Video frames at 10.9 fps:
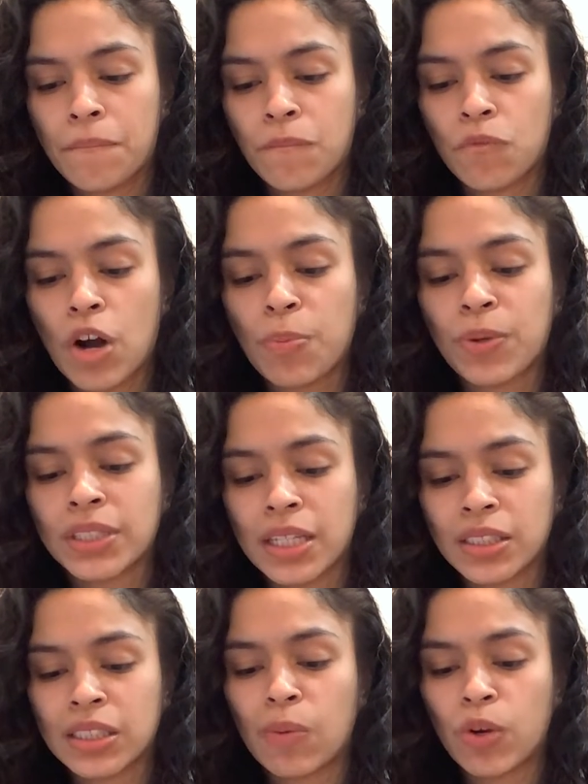
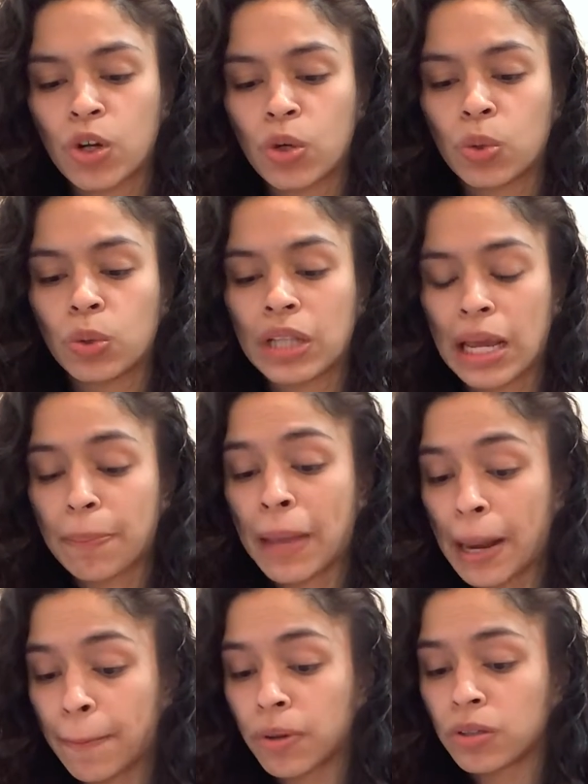Represents someone who, like
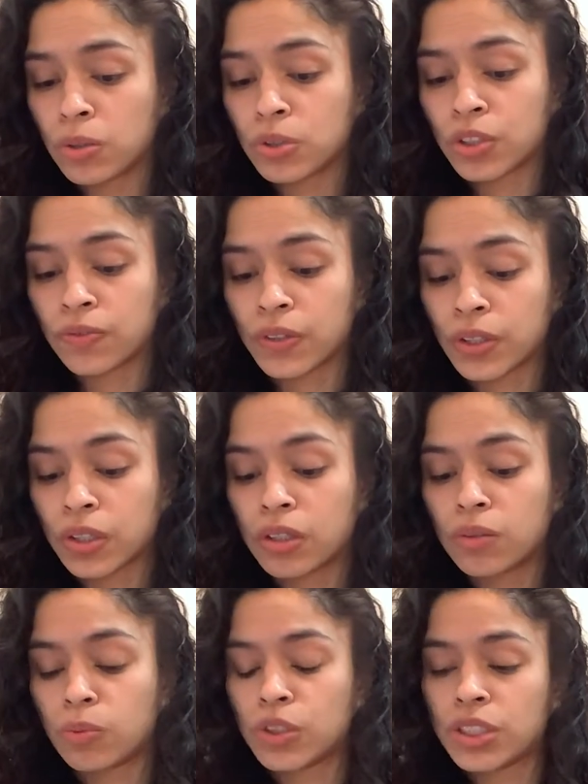pampered
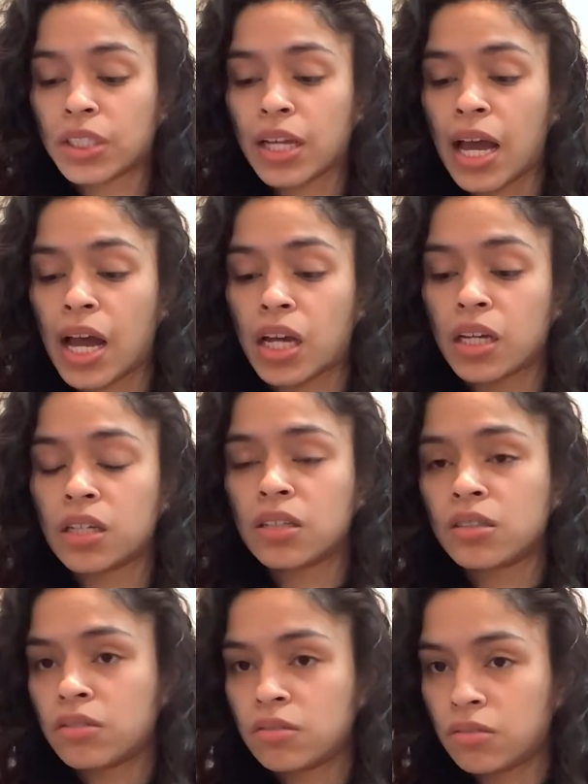Lucifer, which is the cat
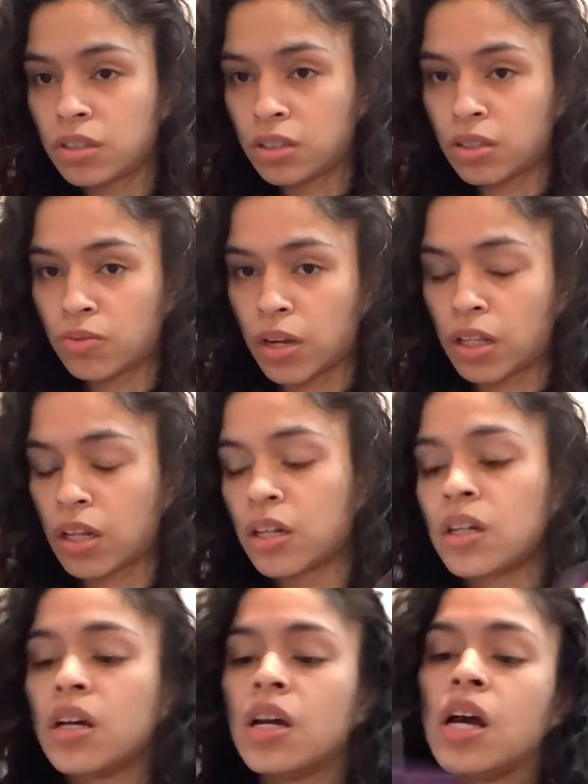in Cinderella,
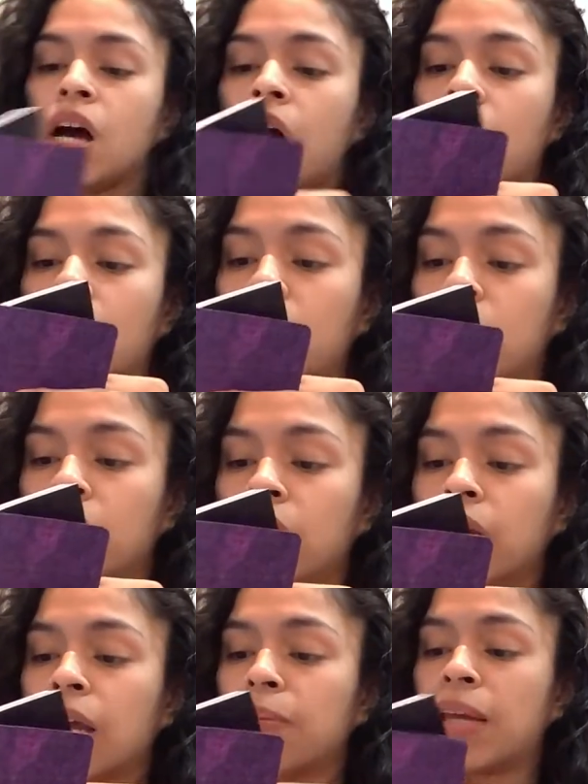
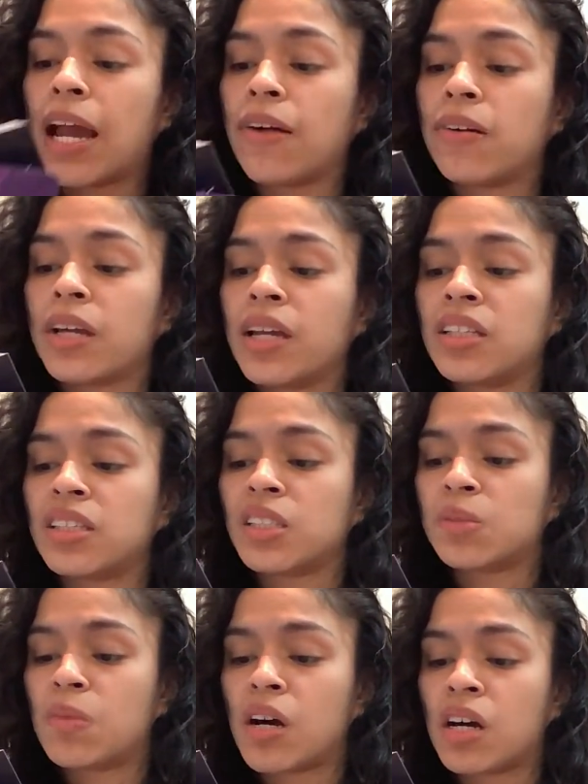can be arrogant,
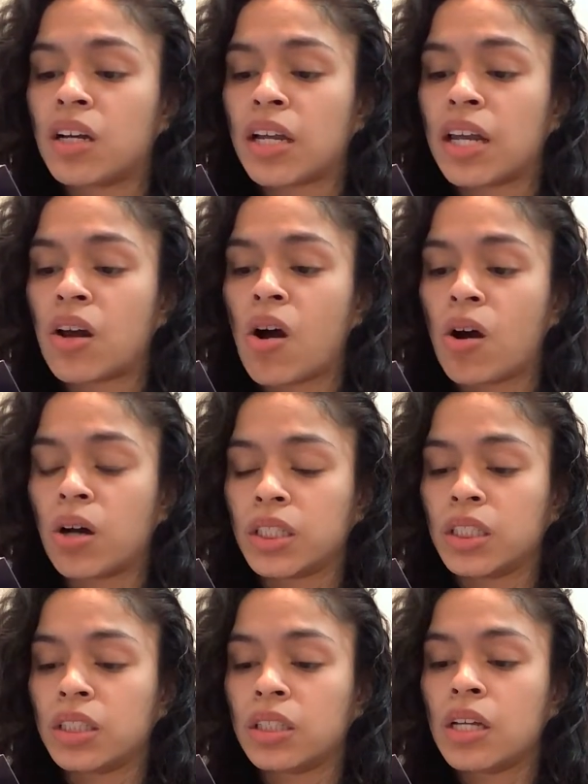smug, and
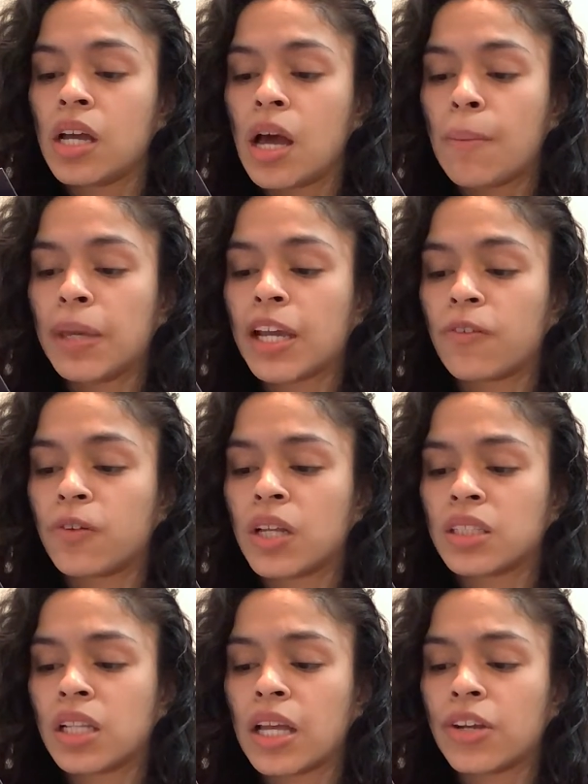haughty. Be careful not
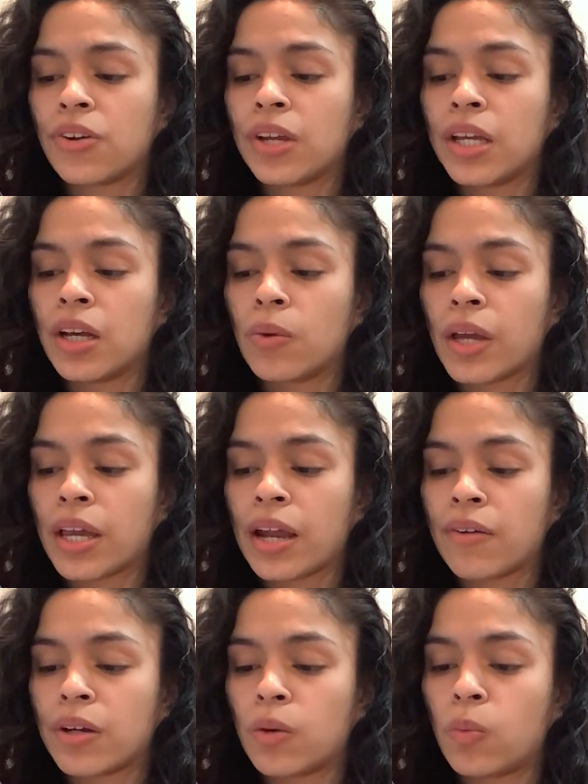to let your ego get
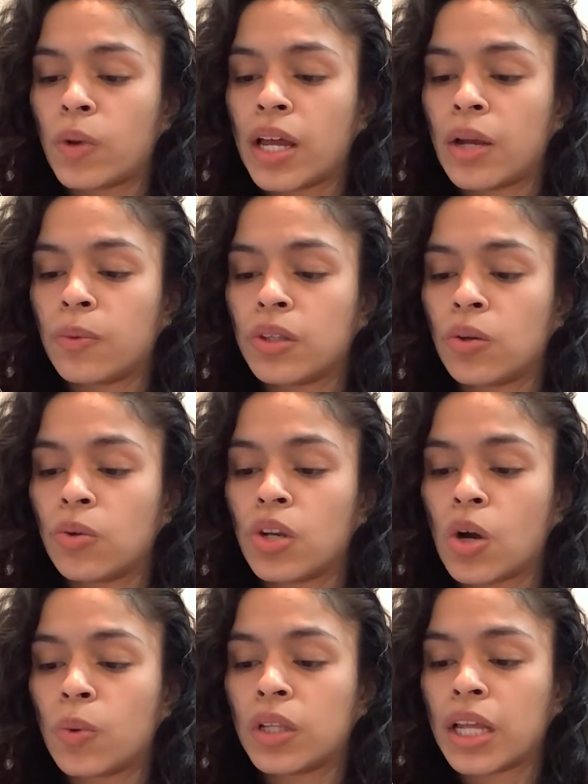carried away with you. No
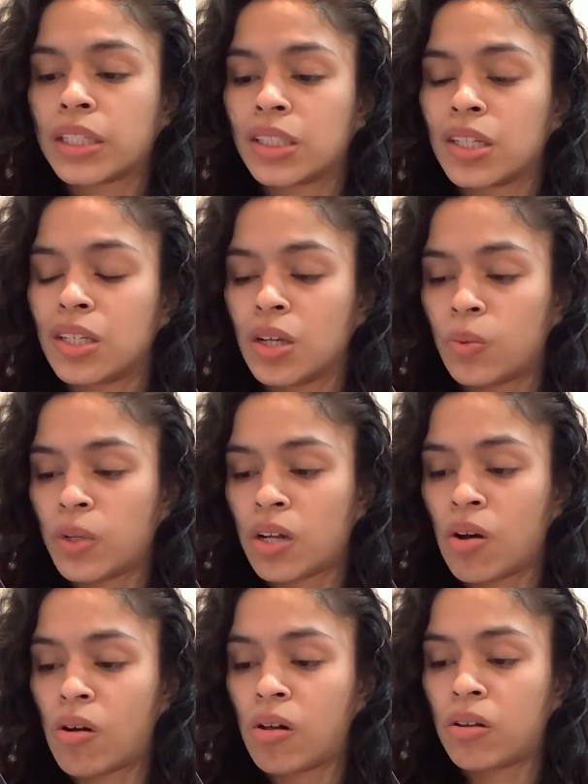one likes a
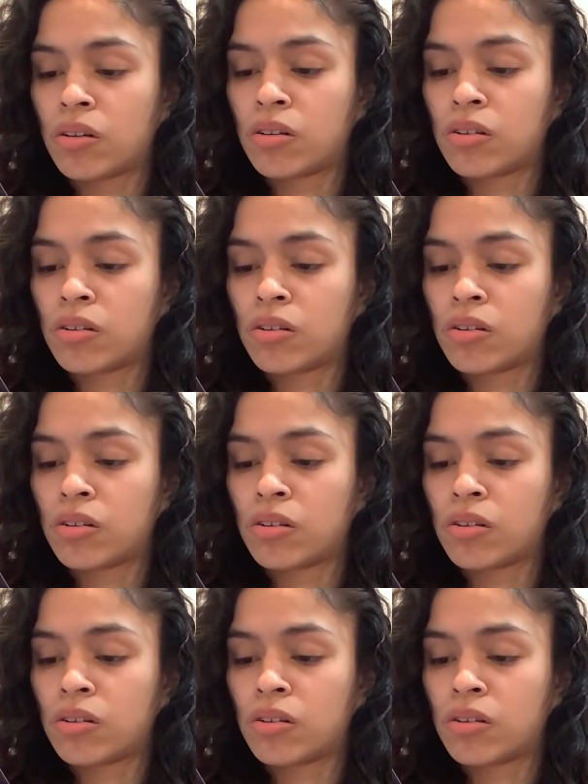know-it-all.